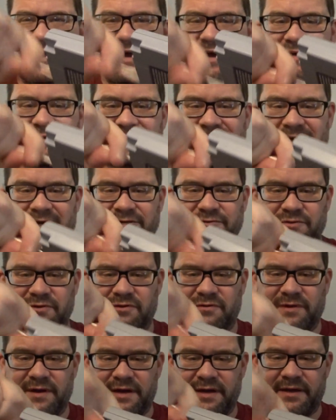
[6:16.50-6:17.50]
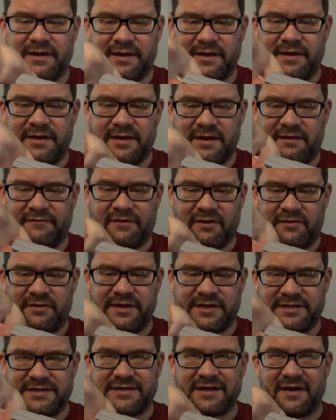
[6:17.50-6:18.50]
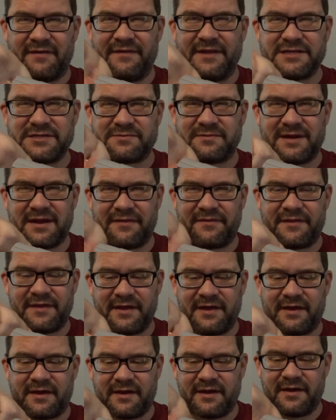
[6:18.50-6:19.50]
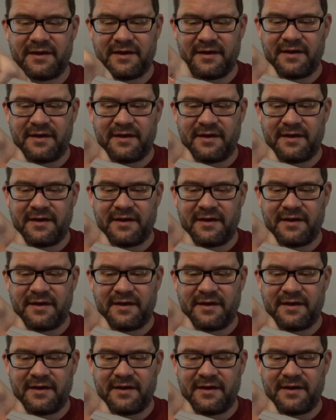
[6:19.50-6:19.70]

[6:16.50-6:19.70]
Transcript: the contacts real quick. And I've already done this one, I think,